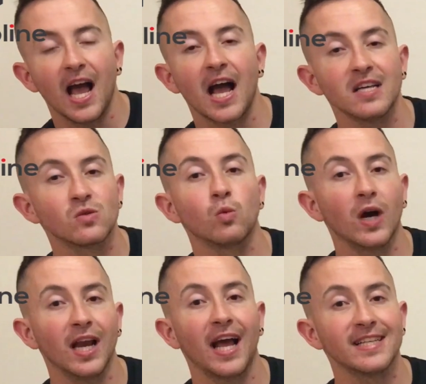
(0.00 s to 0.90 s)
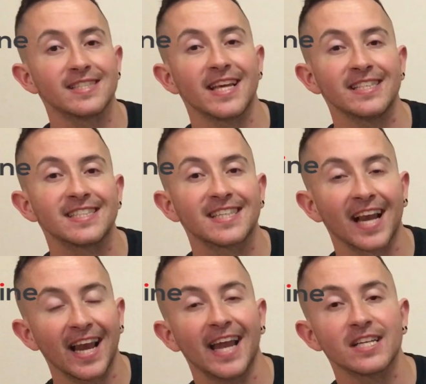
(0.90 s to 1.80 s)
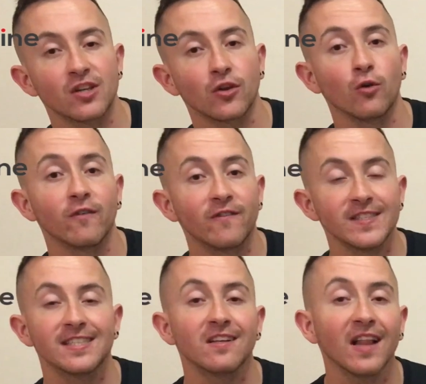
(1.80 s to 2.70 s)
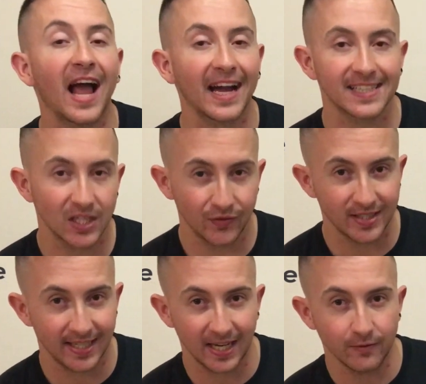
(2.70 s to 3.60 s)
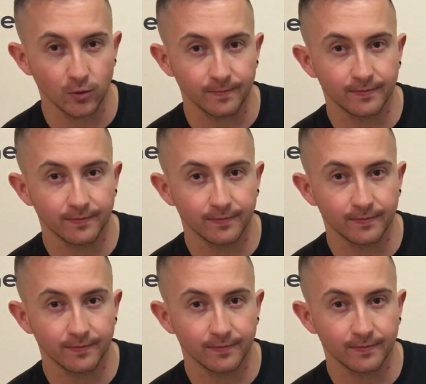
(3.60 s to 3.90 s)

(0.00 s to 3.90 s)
as well as then select your physical activity level.